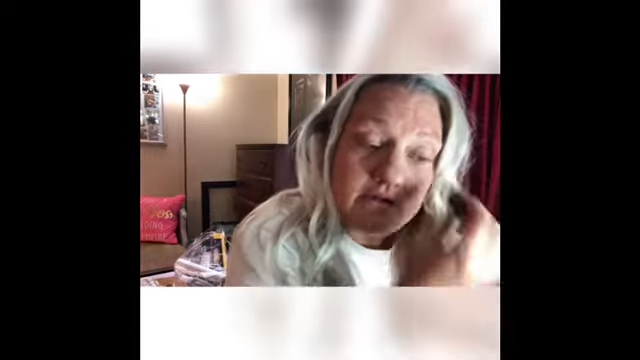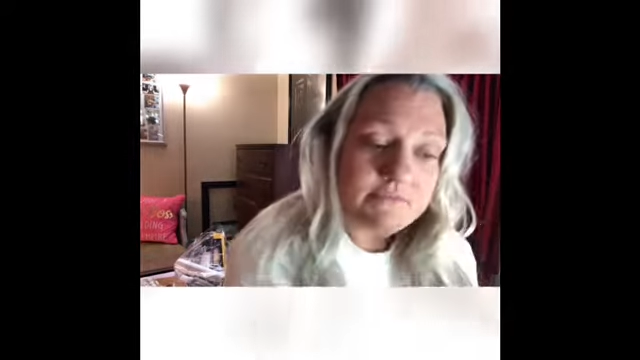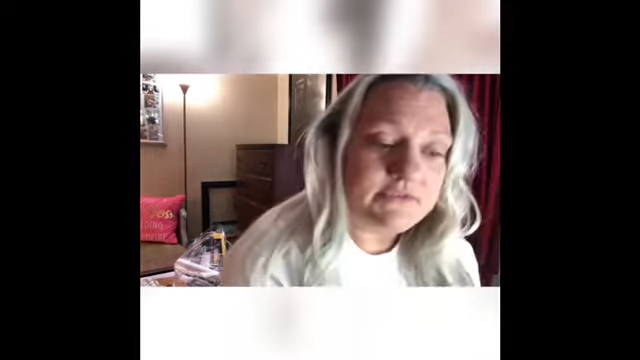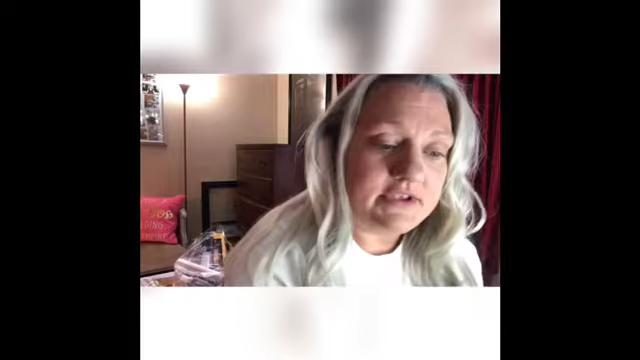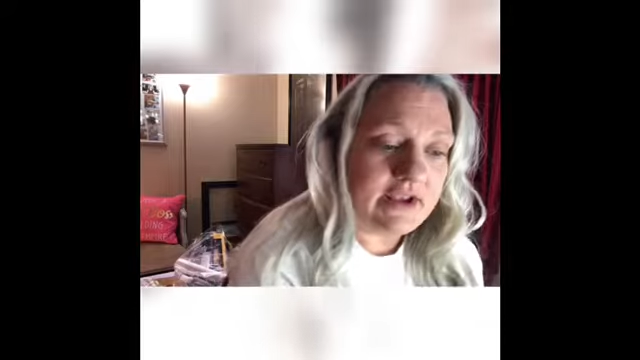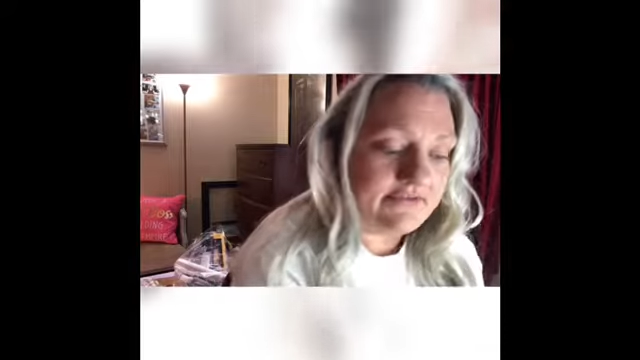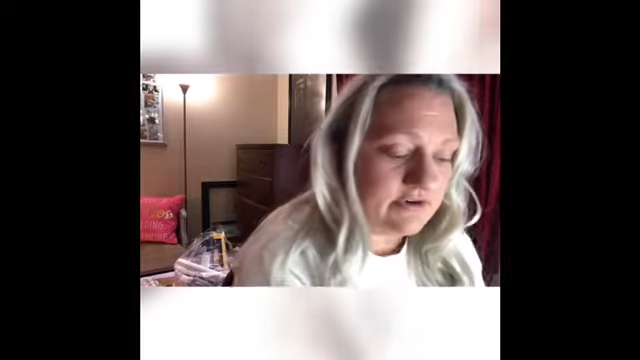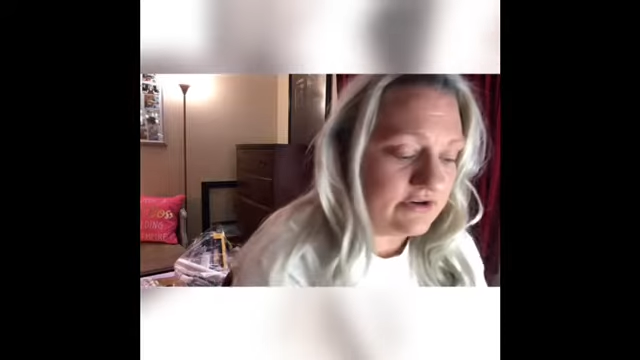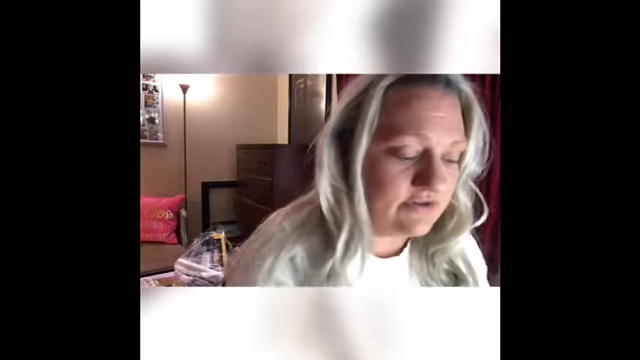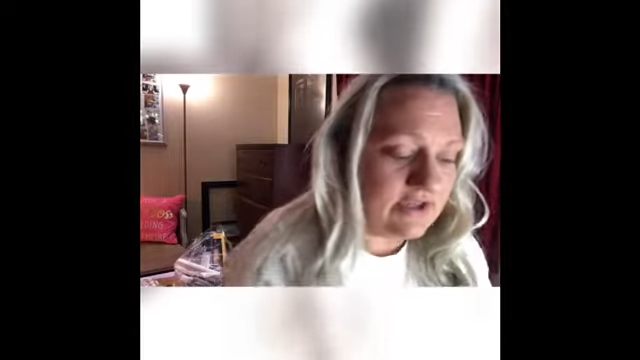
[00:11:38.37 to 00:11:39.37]
Then after I
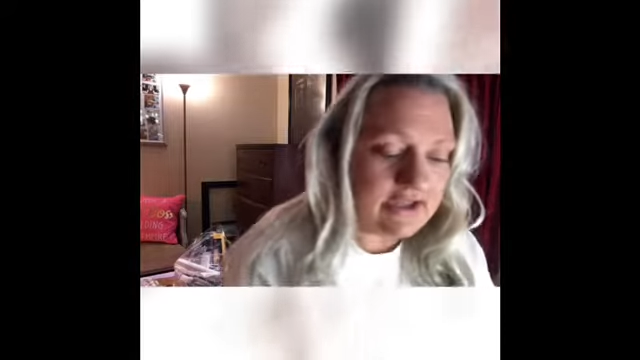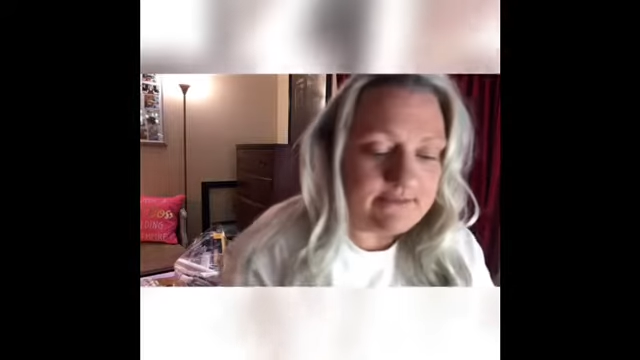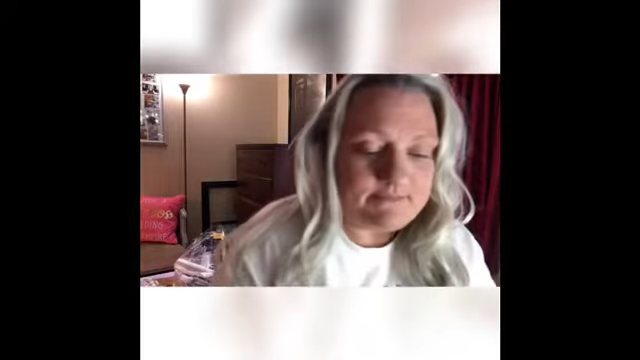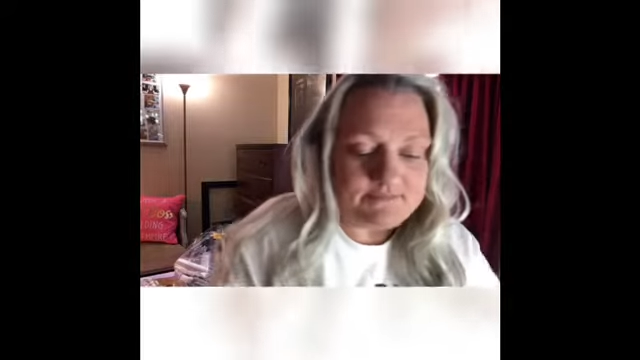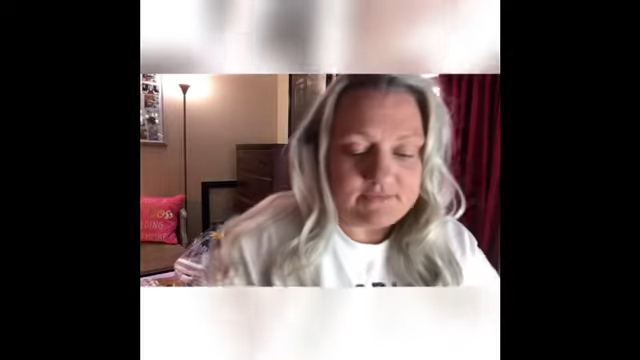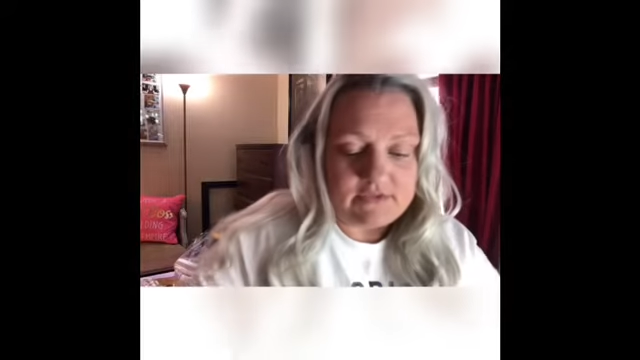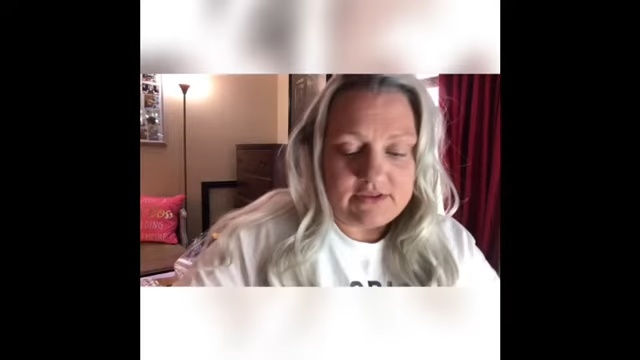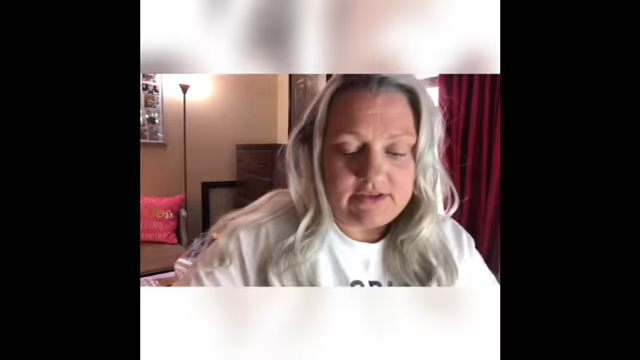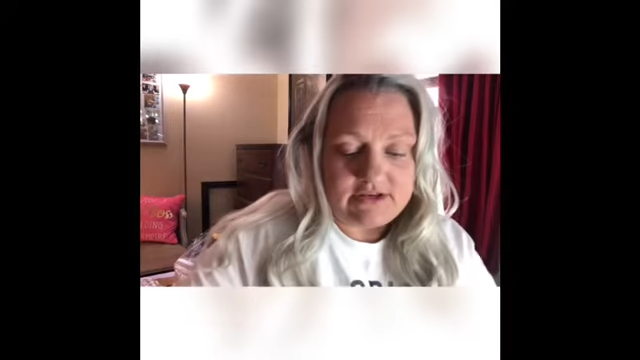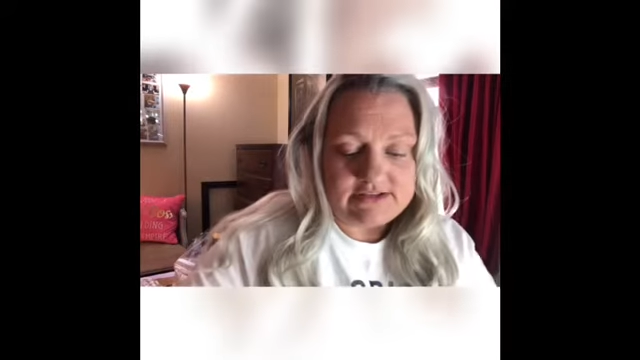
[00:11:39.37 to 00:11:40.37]
do that,
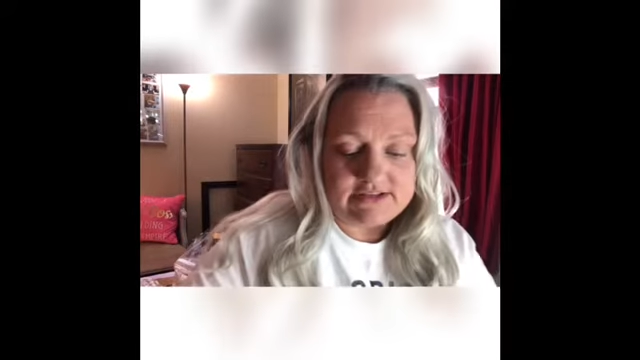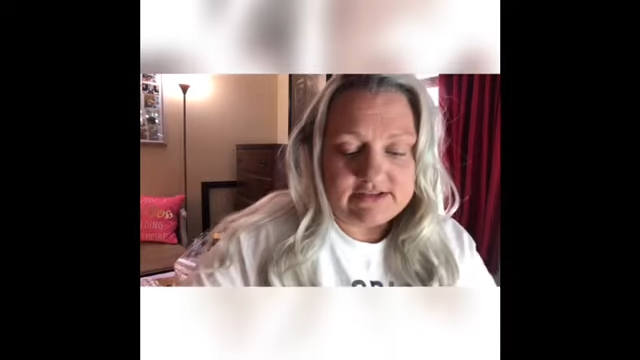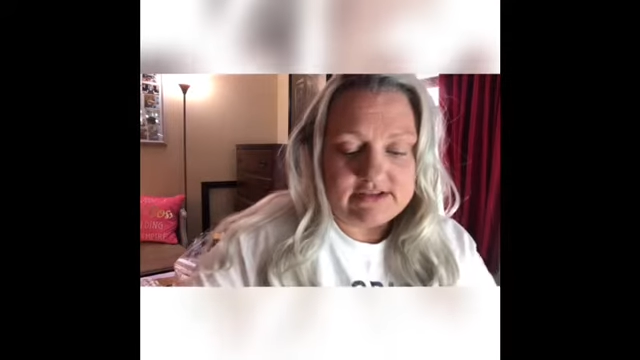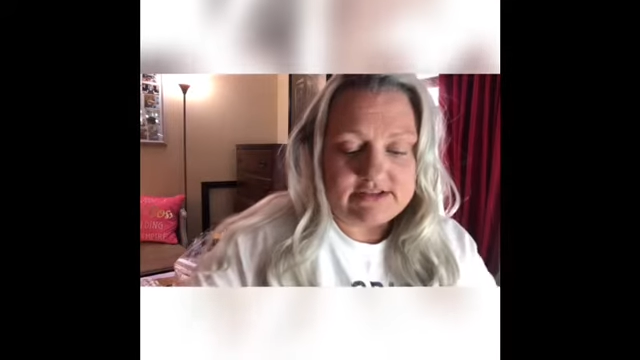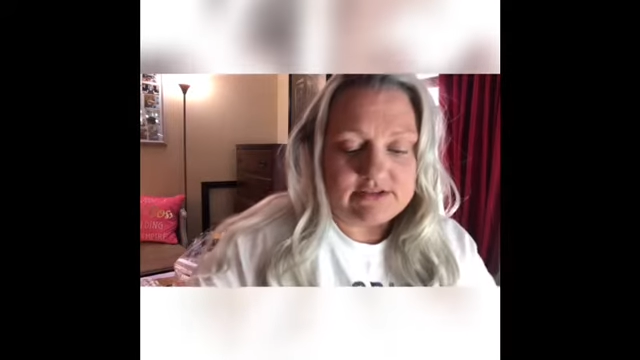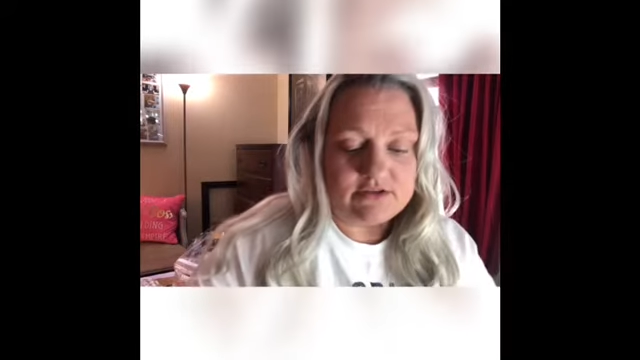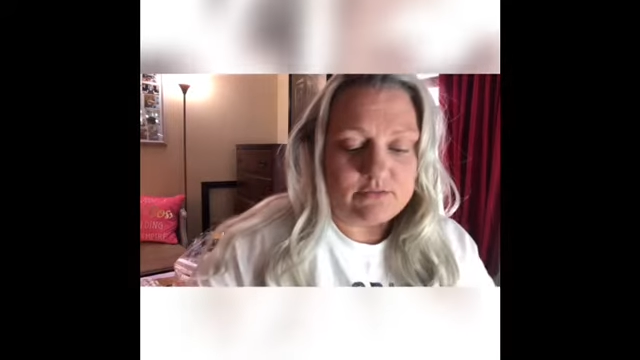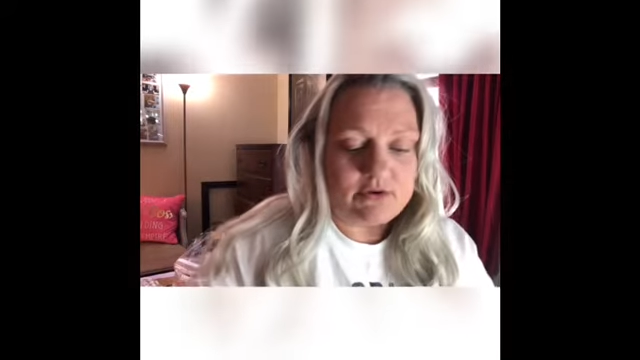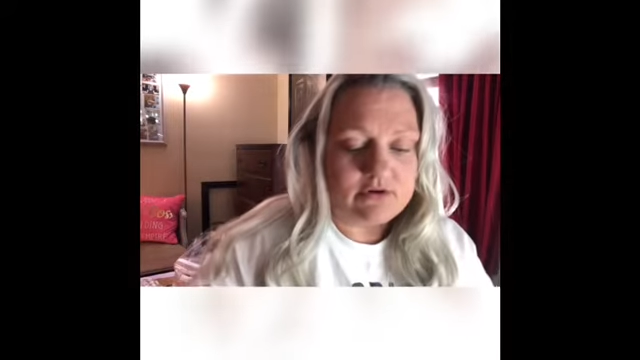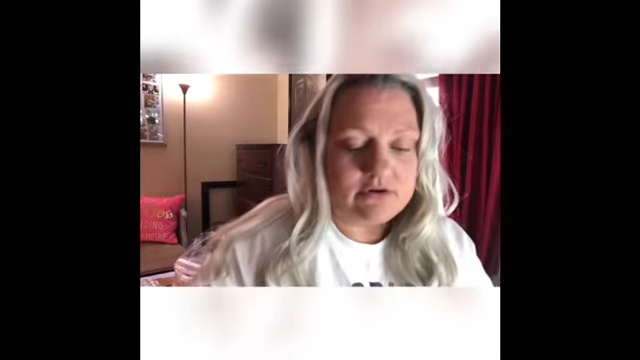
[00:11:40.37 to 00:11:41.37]
then I take the concealer
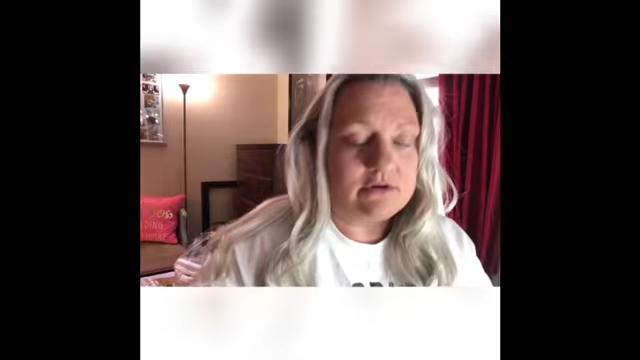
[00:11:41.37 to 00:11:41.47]
part